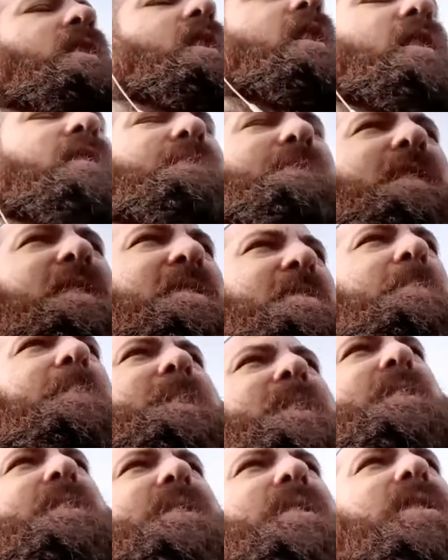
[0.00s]
on Van der
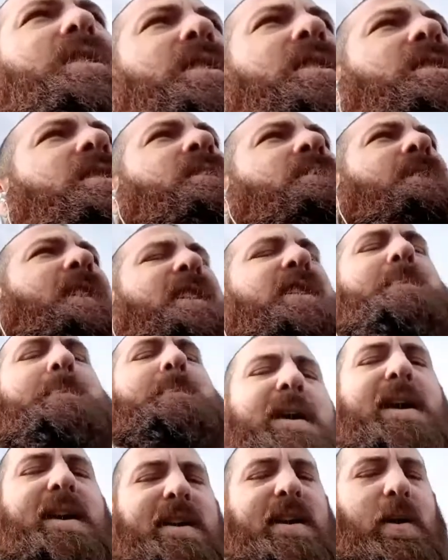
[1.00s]
Beek,
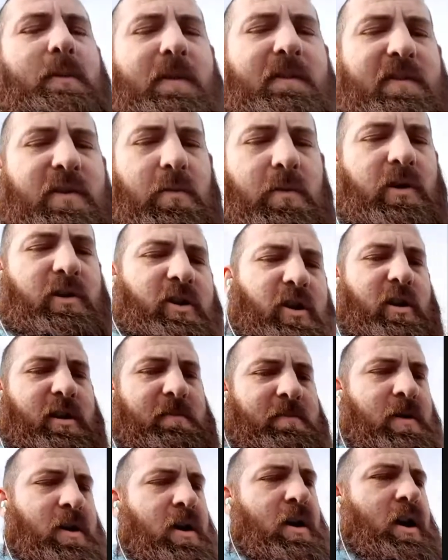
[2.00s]
however you want to call him,
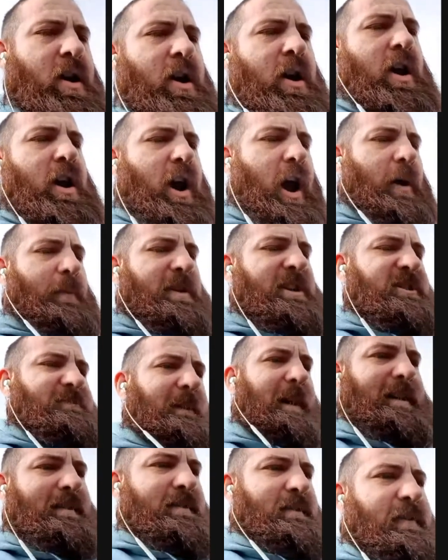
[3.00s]
and we
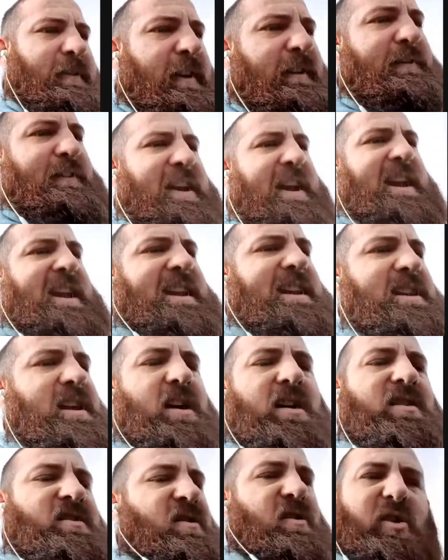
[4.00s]
spent 15
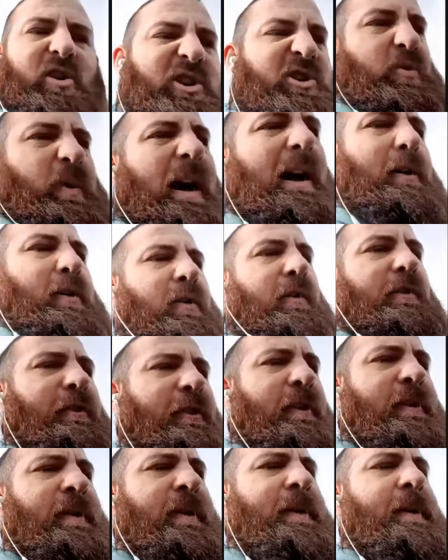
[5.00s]
or 12
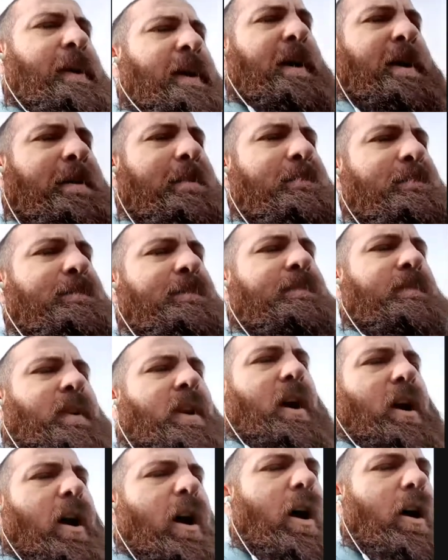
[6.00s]

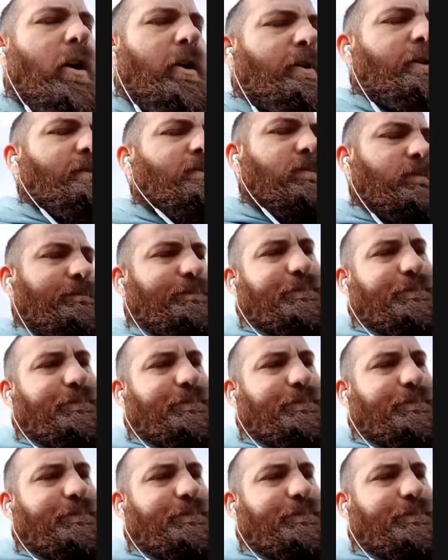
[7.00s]
on